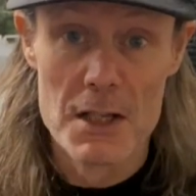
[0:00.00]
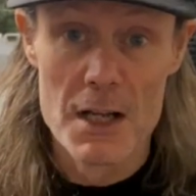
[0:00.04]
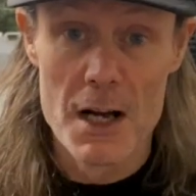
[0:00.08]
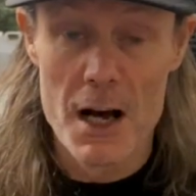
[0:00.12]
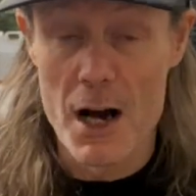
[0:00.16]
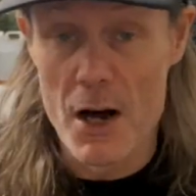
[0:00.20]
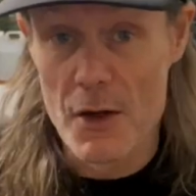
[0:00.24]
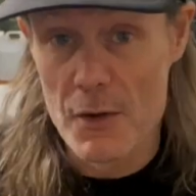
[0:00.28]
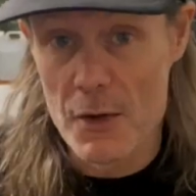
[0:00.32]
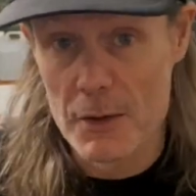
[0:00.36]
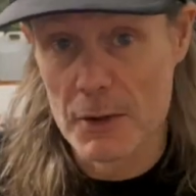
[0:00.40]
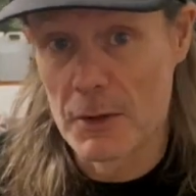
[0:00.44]

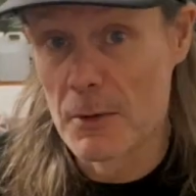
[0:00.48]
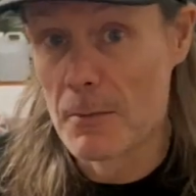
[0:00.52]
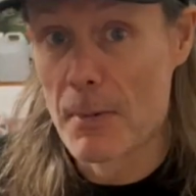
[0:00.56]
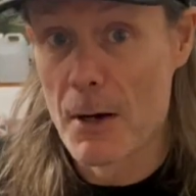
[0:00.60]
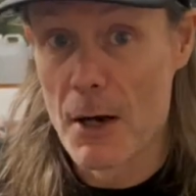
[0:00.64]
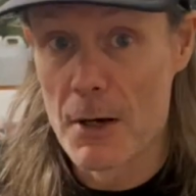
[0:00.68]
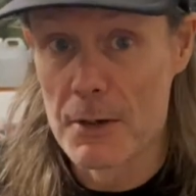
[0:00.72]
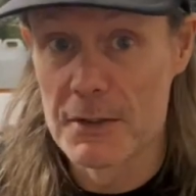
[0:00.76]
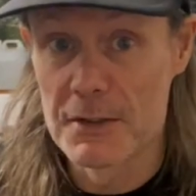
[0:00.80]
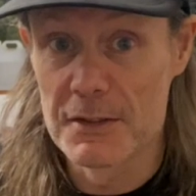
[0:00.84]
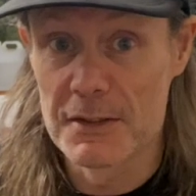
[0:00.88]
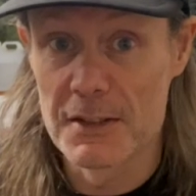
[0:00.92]
other
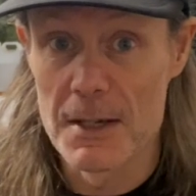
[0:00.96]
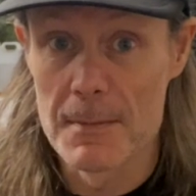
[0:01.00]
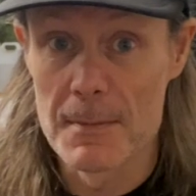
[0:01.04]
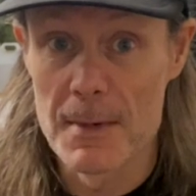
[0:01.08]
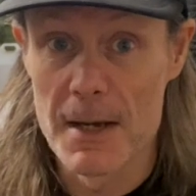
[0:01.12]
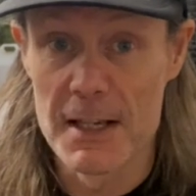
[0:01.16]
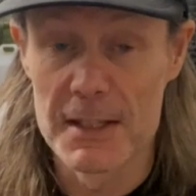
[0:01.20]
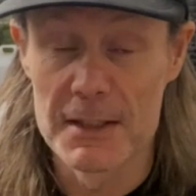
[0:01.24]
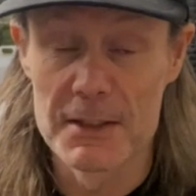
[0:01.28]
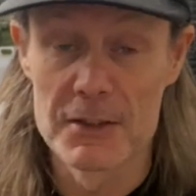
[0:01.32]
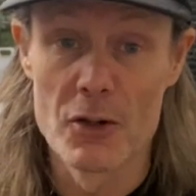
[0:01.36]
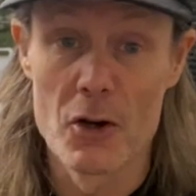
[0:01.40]
components they
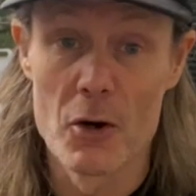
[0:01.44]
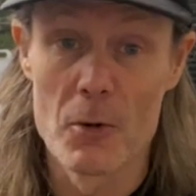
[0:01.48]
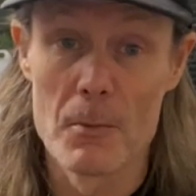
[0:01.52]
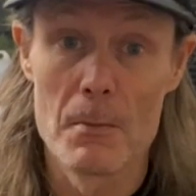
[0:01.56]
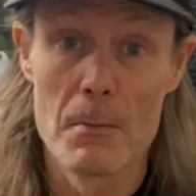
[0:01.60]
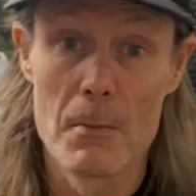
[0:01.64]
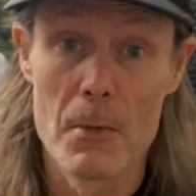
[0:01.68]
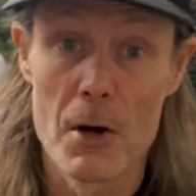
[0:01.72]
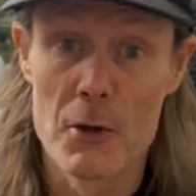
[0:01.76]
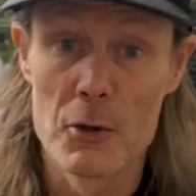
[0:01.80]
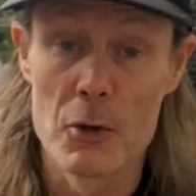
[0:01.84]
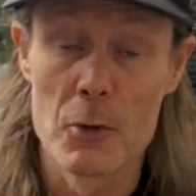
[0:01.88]
make
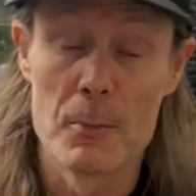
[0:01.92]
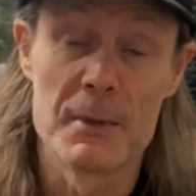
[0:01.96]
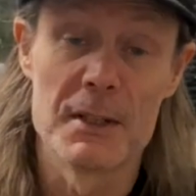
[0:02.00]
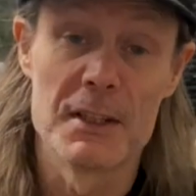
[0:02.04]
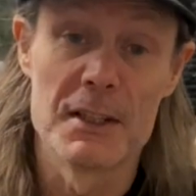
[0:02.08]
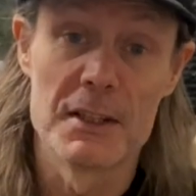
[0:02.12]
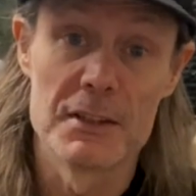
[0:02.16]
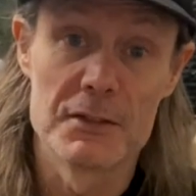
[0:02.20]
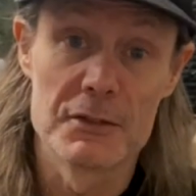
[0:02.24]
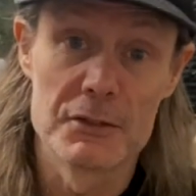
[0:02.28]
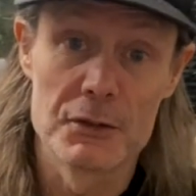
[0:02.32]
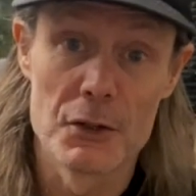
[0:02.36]
might not
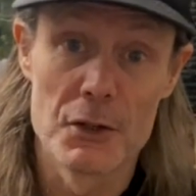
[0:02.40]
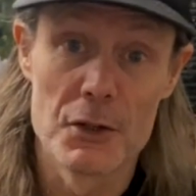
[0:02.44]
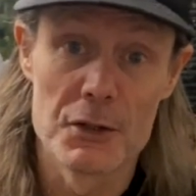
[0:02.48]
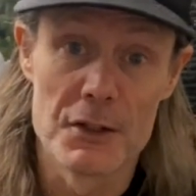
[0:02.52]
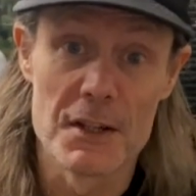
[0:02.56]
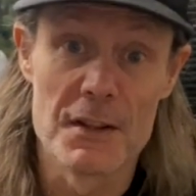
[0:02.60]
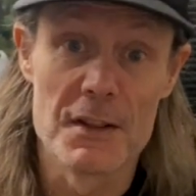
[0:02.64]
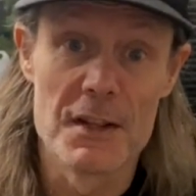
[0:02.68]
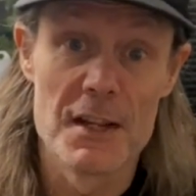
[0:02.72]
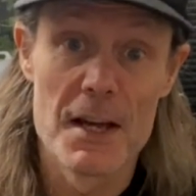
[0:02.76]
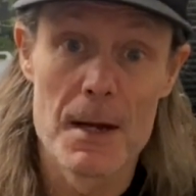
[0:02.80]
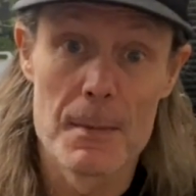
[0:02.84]
be as good
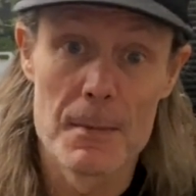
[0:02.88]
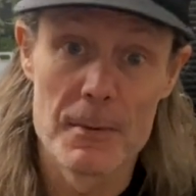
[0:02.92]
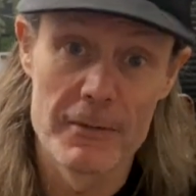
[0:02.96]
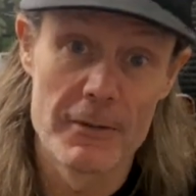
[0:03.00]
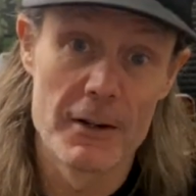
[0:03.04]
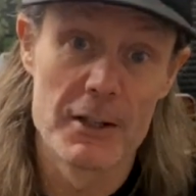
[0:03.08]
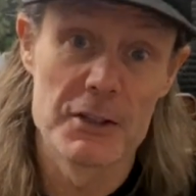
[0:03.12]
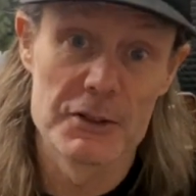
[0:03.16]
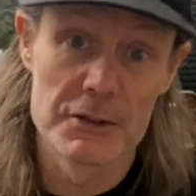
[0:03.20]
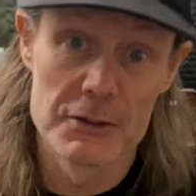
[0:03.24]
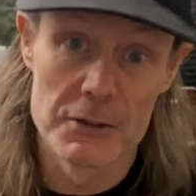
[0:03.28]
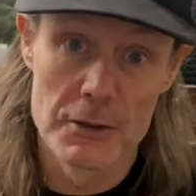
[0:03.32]
in their
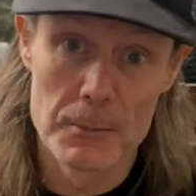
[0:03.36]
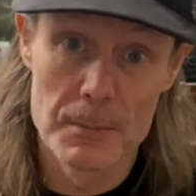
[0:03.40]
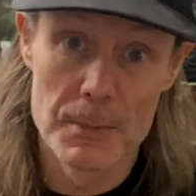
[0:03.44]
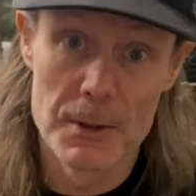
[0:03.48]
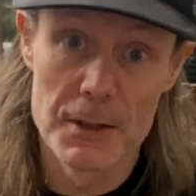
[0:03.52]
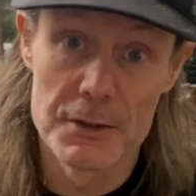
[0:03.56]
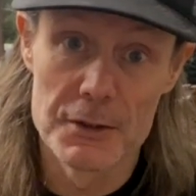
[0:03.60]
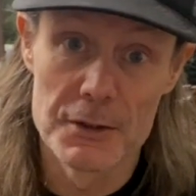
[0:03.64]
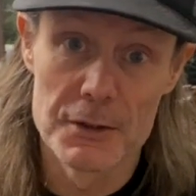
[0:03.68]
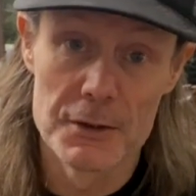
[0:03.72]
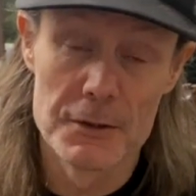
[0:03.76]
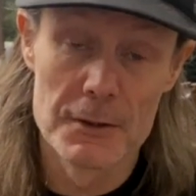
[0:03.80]
professional
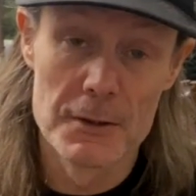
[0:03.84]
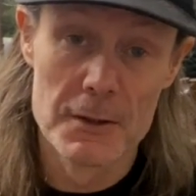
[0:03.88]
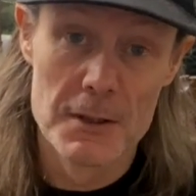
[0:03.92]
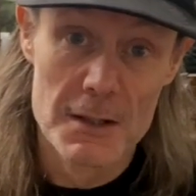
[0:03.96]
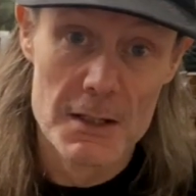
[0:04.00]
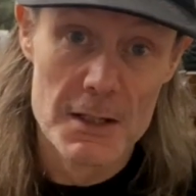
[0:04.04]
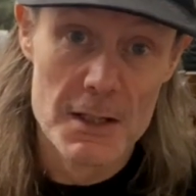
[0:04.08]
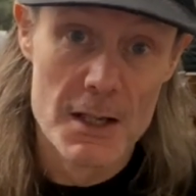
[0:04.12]
opinion